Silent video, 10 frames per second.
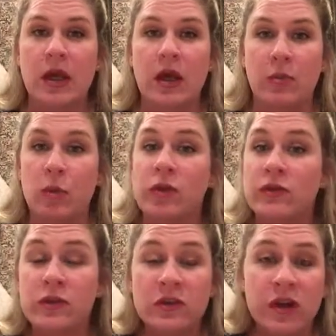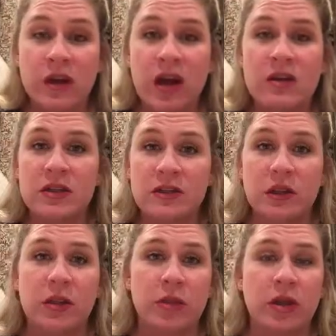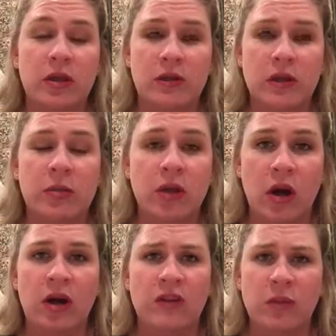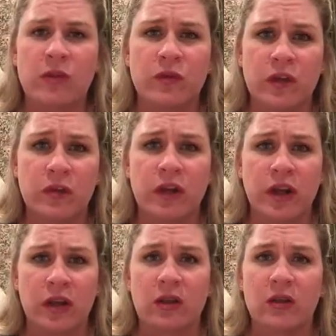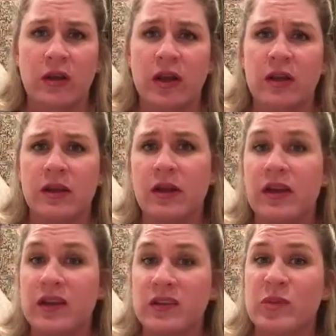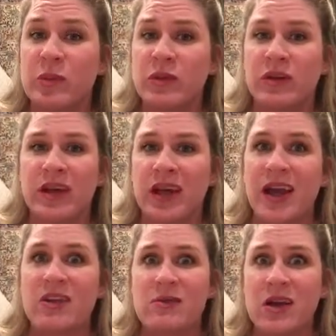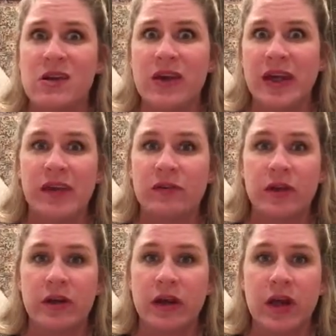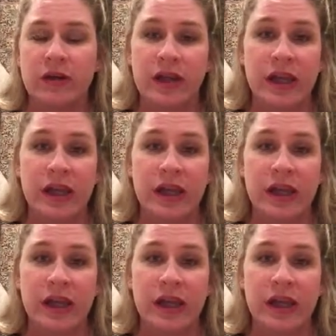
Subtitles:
When you're first starting out, it's gonna be hard. It's gonna be frustrating. You're gonna get some people that are like, I don't know, I can't figure it out.